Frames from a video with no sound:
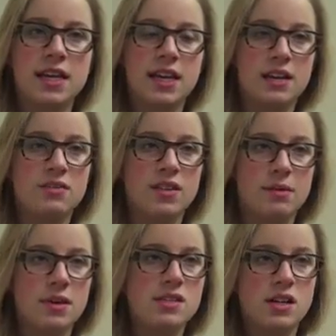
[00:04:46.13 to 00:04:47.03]
and
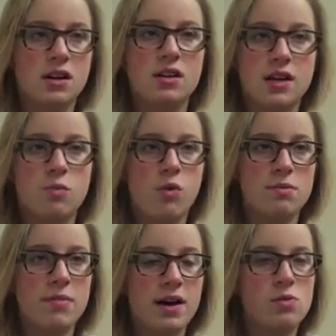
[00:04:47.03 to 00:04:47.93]
families are called up one
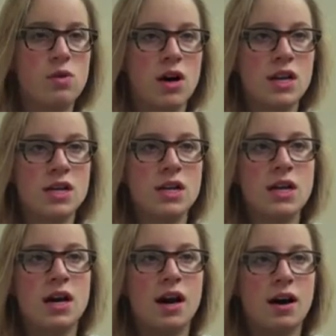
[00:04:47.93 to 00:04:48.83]
by one
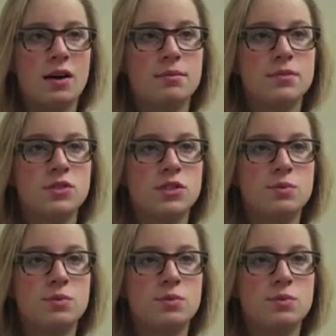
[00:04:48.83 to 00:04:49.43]
um, to